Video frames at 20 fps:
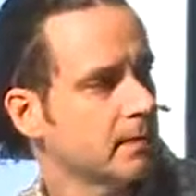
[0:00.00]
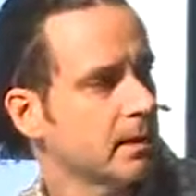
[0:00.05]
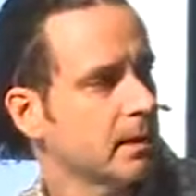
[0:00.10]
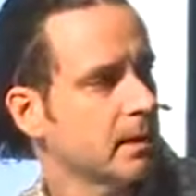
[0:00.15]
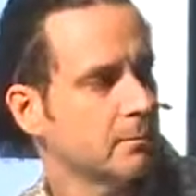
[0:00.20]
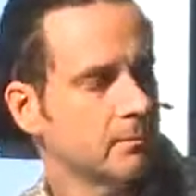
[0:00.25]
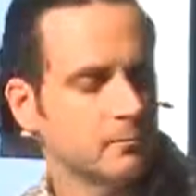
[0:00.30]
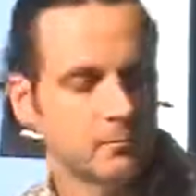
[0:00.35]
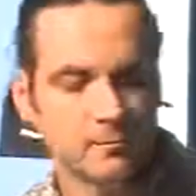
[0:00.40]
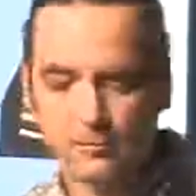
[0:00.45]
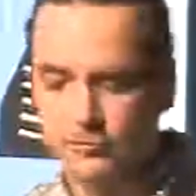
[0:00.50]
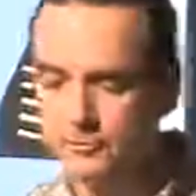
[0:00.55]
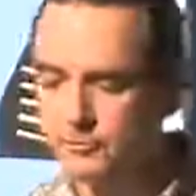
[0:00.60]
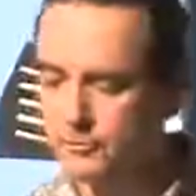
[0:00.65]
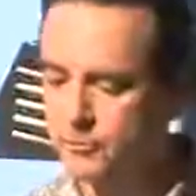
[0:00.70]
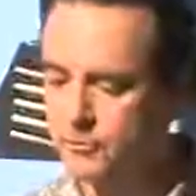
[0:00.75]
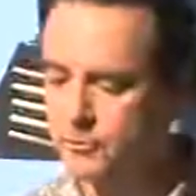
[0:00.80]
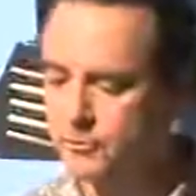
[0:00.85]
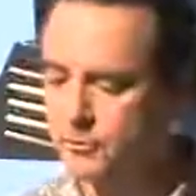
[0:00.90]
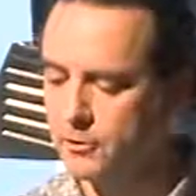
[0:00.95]
um,
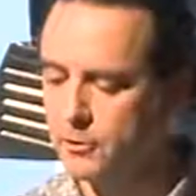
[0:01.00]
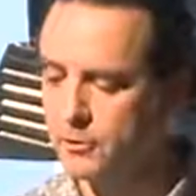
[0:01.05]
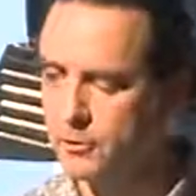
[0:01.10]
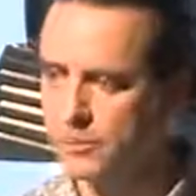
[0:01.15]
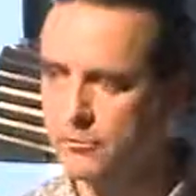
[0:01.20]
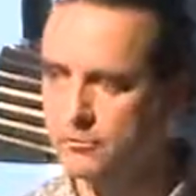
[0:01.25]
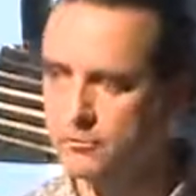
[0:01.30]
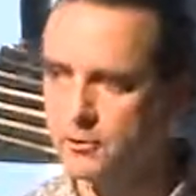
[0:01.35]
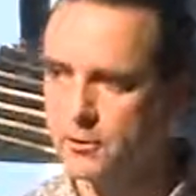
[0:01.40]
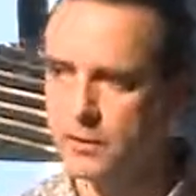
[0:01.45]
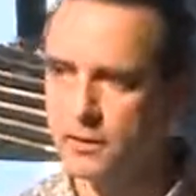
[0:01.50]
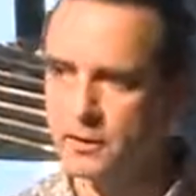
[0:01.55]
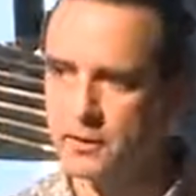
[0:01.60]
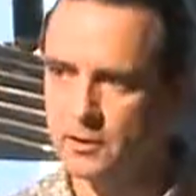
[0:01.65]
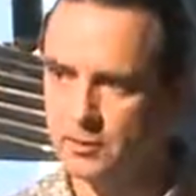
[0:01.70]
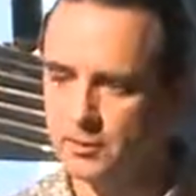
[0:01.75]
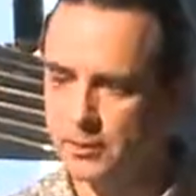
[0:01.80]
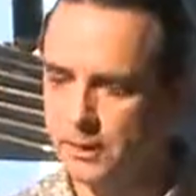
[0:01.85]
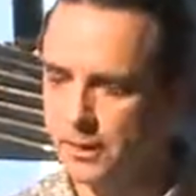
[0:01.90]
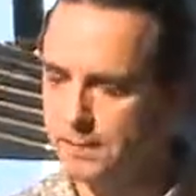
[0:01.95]
for, for a
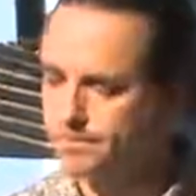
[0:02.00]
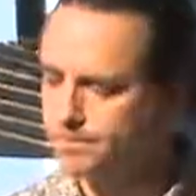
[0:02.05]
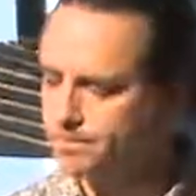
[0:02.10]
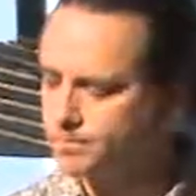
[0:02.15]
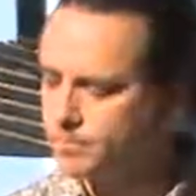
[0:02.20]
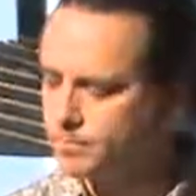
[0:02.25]
little bit.